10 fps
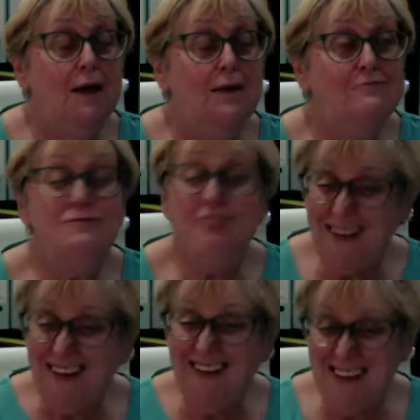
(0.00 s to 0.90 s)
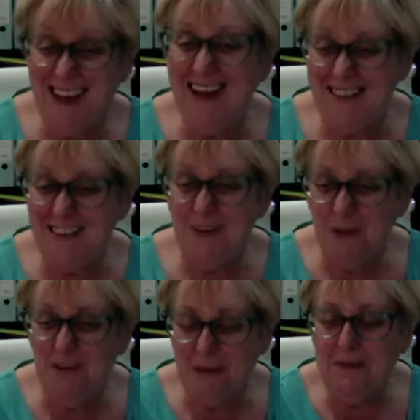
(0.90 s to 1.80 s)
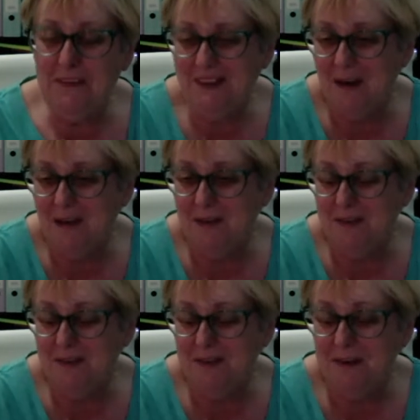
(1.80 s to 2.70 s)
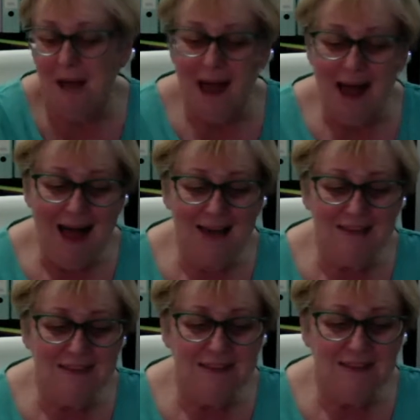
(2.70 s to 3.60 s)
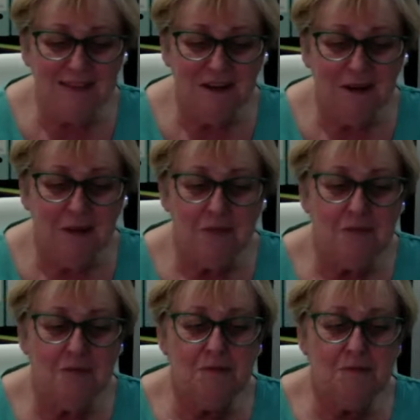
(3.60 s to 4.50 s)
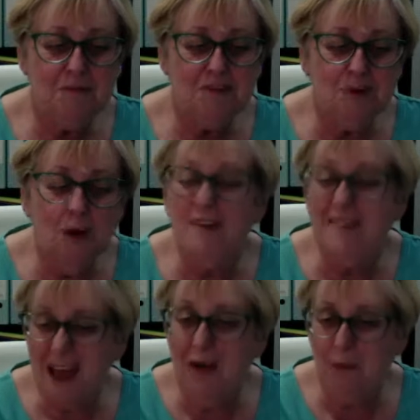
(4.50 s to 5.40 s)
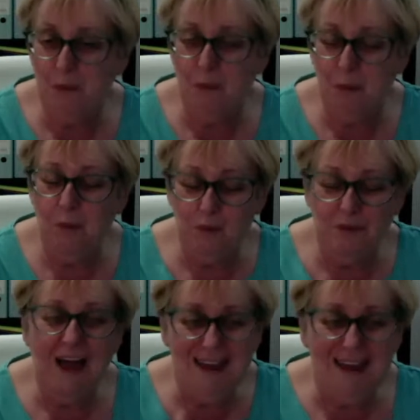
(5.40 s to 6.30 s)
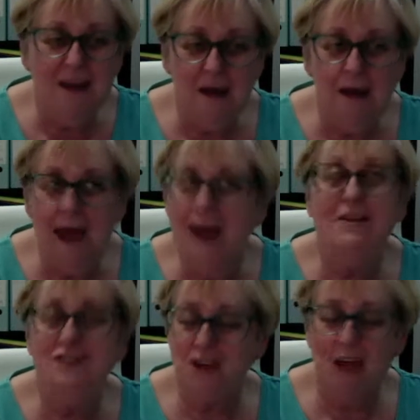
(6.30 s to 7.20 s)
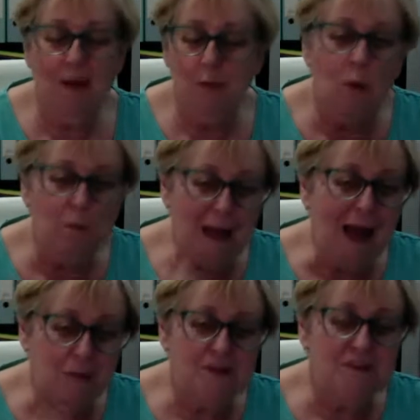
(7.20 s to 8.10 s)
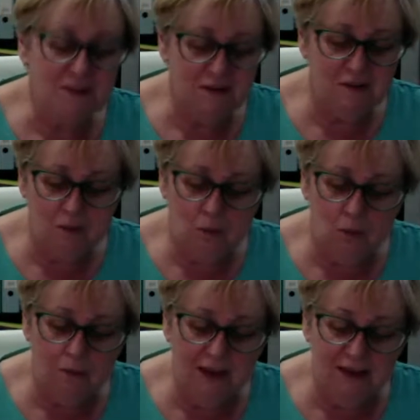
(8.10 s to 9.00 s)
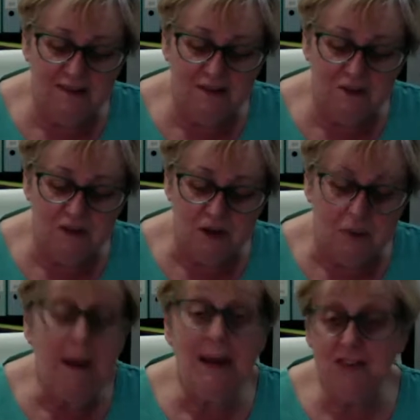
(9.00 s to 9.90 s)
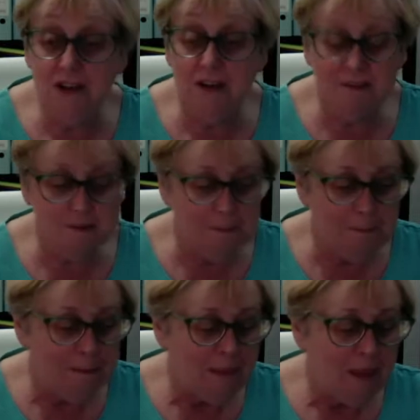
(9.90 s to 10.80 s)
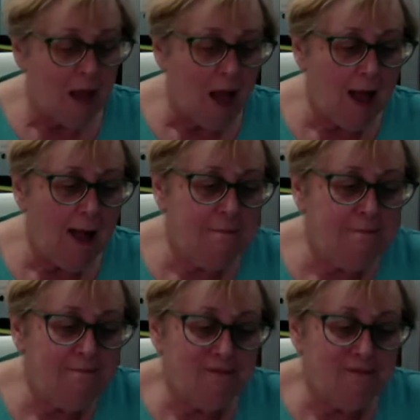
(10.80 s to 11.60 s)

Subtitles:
recognise and love ourselves and sort out that inner energy, what powers us, what makes us passionate. I